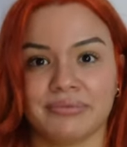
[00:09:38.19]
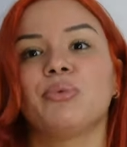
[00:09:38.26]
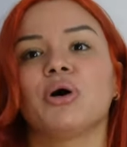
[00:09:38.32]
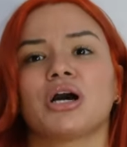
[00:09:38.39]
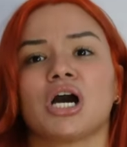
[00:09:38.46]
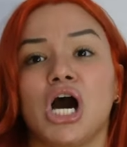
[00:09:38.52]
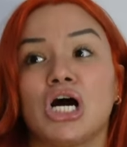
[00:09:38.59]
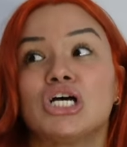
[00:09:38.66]

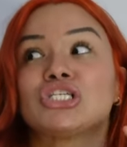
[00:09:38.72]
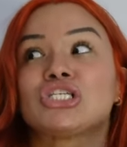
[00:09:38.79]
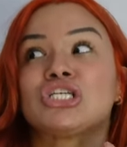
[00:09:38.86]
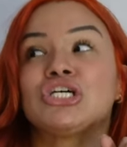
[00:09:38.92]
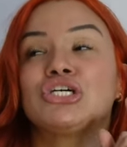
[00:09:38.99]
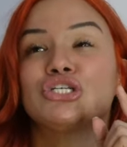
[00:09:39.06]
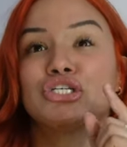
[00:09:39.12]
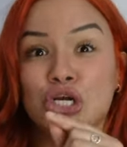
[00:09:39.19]
what caused
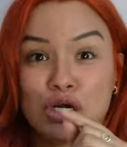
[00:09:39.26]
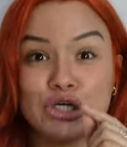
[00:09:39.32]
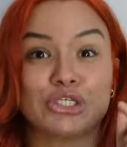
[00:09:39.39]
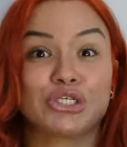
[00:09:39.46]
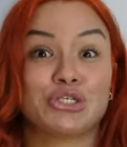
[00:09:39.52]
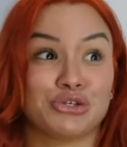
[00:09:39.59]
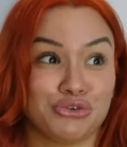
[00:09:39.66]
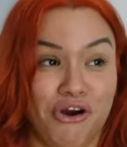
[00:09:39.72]

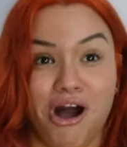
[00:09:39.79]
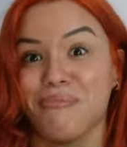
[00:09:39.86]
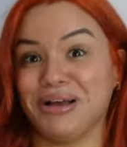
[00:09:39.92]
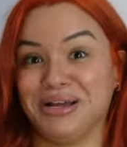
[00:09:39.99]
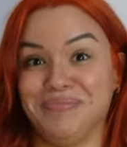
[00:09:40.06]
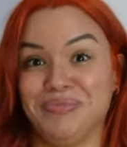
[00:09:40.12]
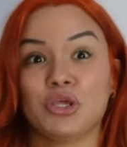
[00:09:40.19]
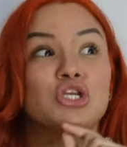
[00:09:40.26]
church
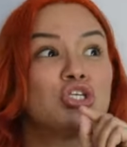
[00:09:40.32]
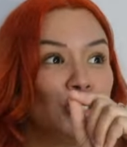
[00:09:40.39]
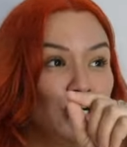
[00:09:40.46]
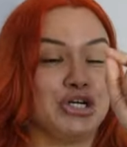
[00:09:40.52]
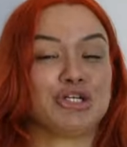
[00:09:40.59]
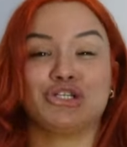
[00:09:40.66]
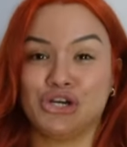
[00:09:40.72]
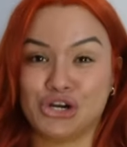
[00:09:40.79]
trauma,
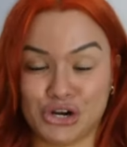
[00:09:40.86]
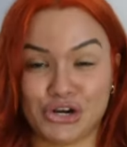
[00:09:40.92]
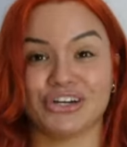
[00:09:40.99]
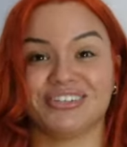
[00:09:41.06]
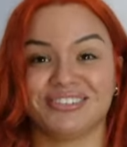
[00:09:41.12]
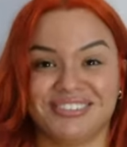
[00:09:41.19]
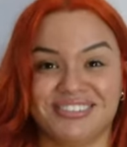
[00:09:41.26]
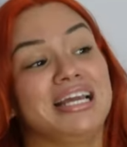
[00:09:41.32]
church hurt.